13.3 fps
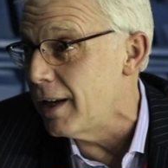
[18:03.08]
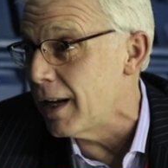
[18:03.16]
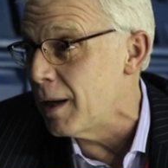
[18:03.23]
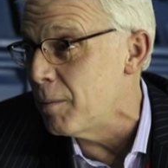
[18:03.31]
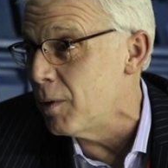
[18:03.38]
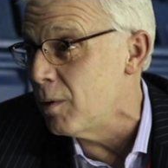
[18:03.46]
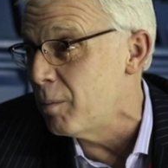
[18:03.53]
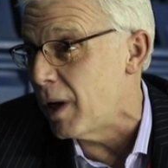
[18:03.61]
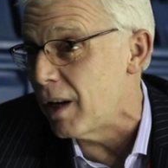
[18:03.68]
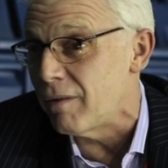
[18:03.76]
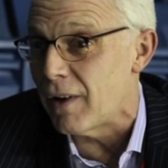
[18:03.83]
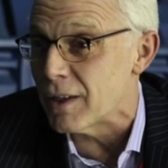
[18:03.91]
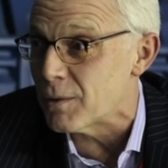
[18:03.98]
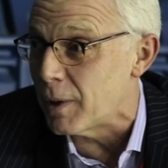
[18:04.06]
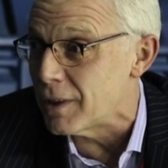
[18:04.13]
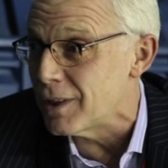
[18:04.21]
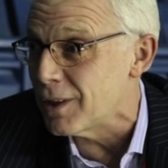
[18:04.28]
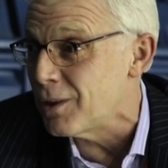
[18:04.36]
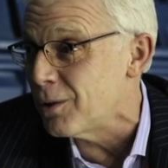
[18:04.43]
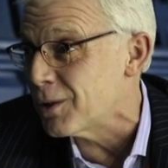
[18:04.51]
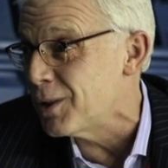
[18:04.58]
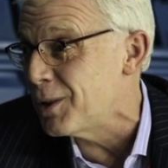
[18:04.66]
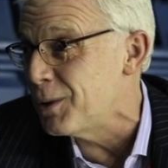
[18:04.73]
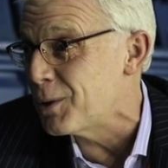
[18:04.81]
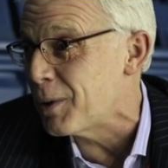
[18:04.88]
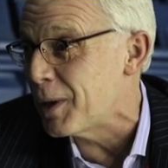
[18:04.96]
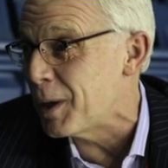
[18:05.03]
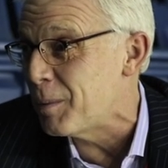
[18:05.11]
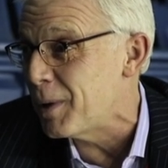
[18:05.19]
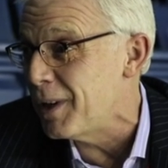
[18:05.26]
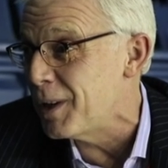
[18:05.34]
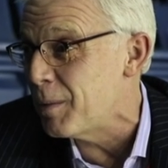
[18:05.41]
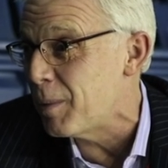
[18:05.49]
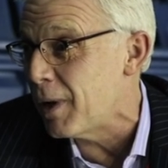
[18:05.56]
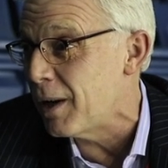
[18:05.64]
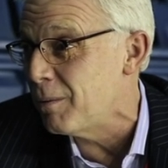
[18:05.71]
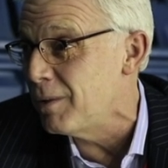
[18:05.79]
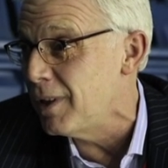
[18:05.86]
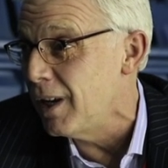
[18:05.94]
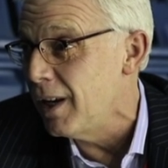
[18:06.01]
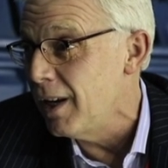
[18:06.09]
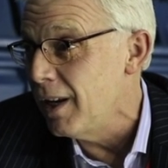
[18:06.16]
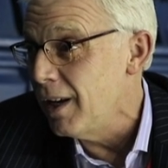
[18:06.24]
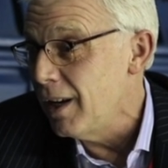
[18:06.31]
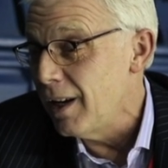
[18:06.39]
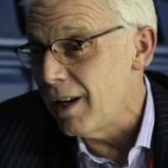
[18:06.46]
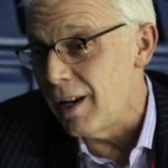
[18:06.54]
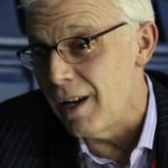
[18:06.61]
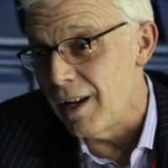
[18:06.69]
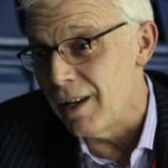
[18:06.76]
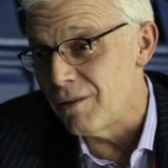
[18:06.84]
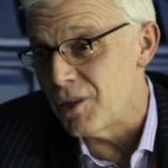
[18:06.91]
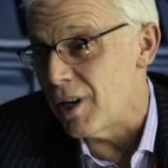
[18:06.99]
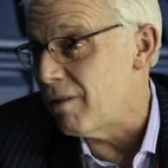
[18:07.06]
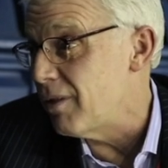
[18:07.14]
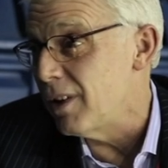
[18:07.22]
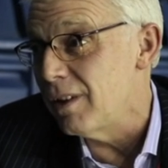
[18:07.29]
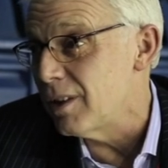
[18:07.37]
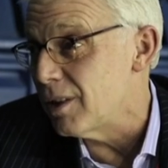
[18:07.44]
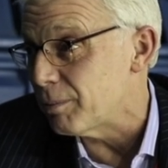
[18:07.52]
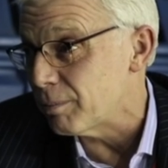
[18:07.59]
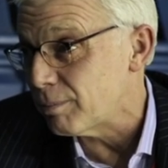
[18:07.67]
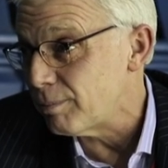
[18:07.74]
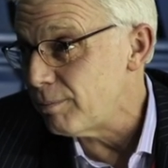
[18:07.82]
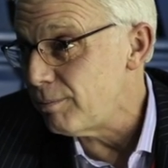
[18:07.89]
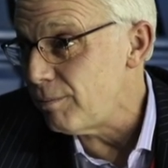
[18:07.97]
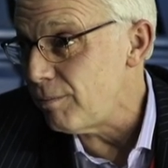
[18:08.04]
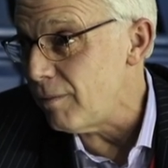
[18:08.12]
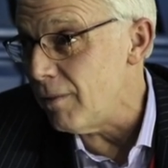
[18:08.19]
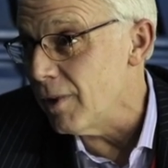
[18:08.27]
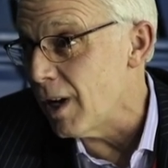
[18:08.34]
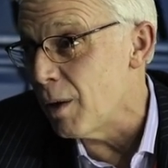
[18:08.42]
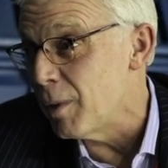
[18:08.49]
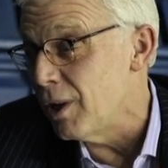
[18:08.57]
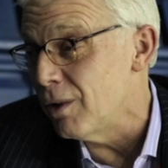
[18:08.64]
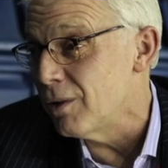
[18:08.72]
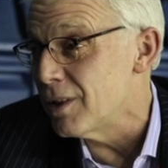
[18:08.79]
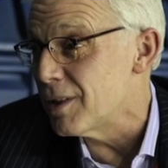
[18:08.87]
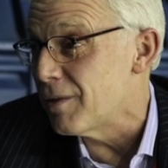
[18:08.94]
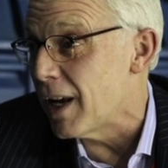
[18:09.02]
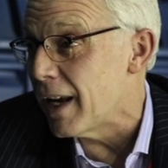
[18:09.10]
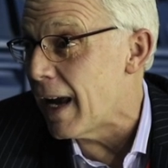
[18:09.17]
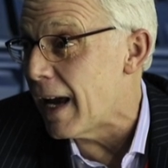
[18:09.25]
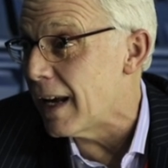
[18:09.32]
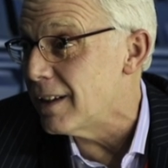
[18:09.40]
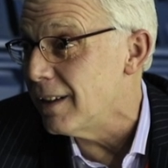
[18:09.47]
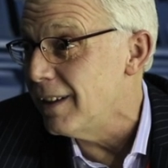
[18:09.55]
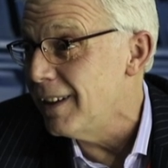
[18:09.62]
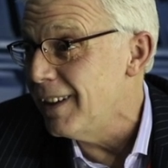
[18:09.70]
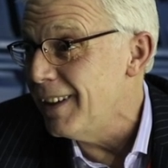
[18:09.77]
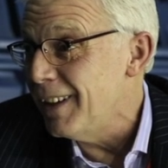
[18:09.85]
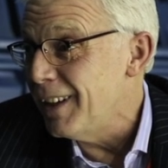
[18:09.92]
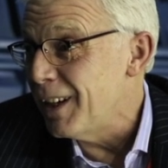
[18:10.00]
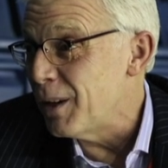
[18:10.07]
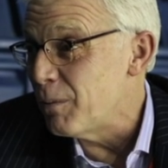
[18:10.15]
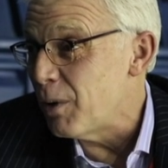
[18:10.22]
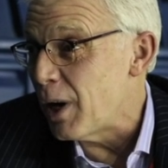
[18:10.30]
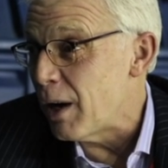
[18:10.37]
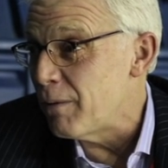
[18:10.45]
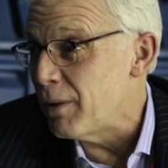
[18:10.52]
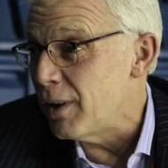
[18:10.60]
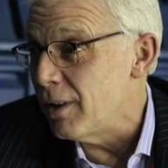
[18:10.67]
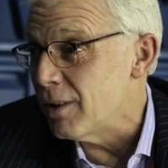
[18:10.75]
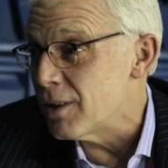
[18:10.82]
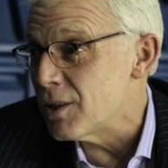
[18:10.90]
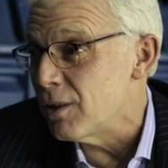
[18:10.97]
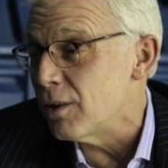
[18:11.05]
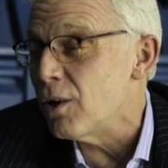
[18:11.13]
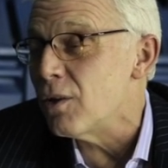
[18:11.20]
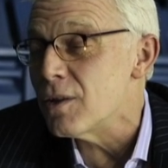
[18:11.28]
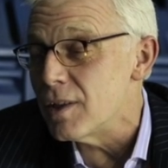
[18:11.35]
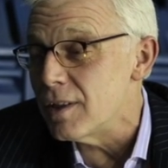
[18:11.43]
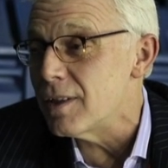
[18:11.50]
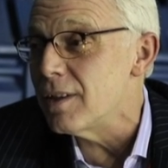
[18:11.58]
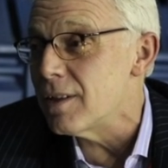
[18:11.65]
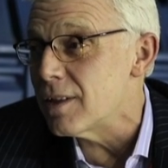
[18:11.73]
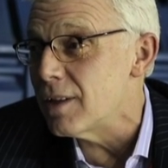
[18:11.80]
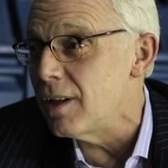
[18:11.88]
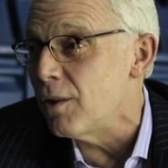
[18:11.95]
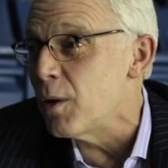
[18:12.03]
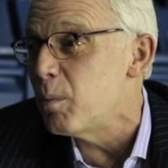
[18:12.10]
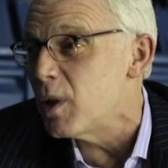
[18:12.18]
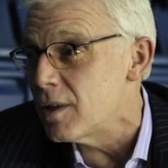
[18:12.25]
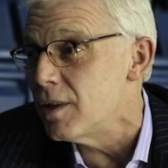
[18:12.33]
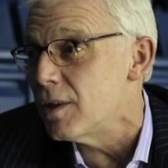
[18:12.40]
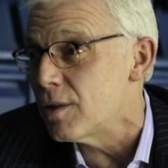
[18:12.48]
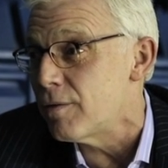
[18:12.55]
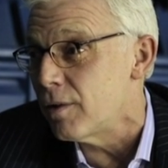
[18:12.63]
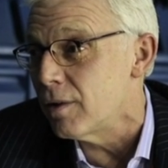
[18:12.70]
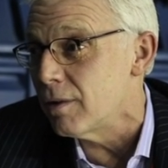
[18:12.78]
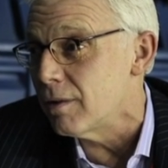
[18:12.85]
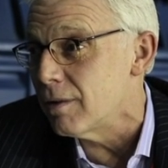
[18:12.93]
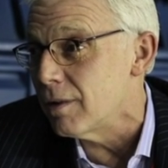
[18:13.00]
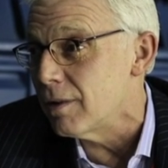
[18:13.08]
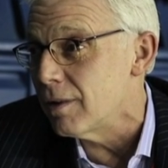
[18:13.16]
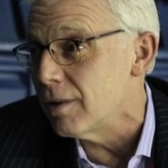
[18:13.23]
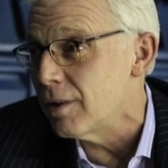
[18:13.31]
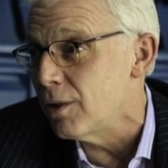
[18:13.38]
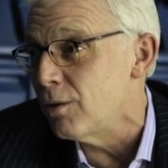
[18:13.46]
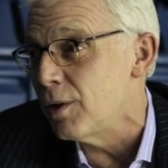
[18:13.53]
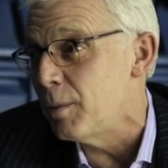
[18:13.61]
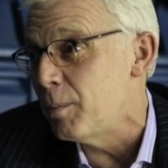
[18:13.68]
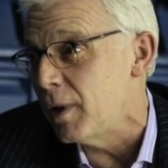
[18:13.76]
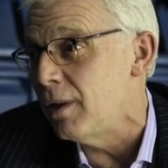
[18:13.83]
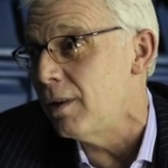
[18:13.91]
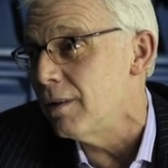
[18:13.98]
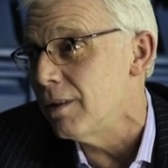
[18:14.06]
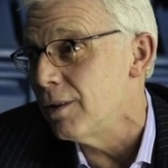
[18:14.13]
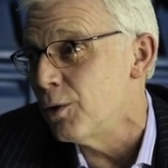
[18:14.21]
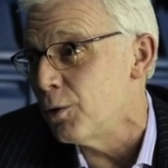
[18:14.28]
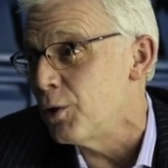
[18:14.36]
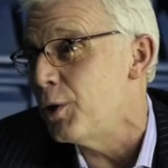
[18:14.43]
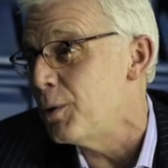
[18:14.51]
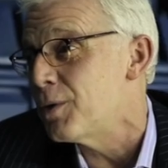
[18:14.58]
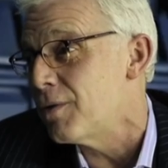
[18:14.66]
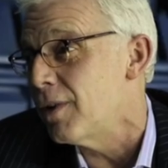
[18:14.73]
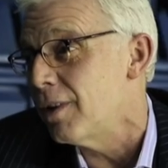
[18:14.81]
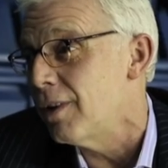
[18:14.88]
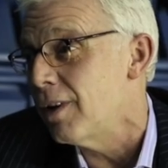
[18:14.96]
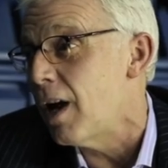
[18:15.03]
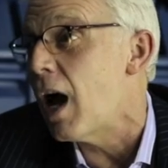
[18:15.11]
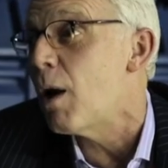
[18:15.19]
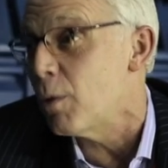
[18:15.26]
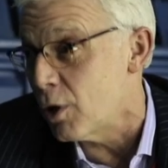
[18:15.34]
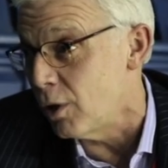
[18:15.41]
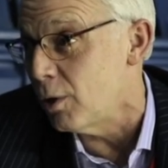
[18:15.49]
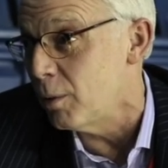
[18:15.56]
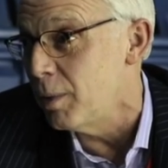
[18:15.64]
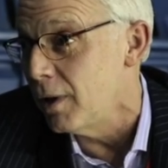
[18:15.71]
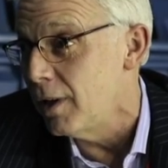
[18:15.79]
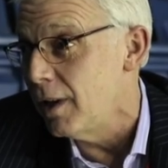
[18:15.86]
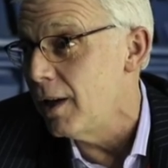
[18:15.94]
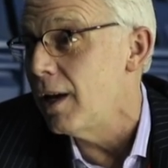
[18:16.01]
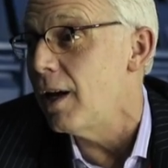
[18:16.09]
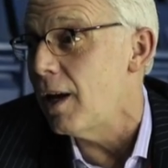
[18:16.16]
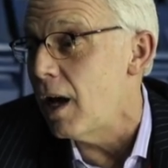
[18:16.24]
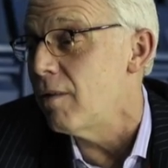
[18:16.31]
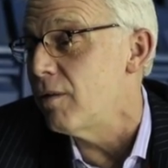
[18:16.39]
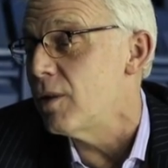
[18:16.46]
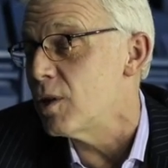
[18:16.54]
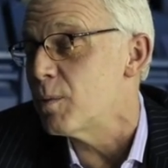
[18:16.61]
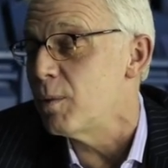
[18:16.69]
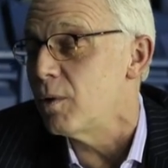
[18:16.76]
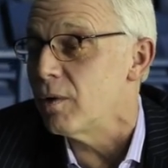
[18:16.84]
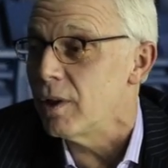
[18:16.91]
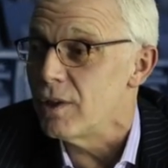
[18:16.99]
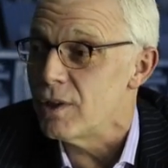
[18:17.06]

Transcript: anymore. Belfast went to court to do 20p in the pound. Sheffield, how many owners have they had and what have you. You know, so consistency on the business front can only be good news for our club and for the sport in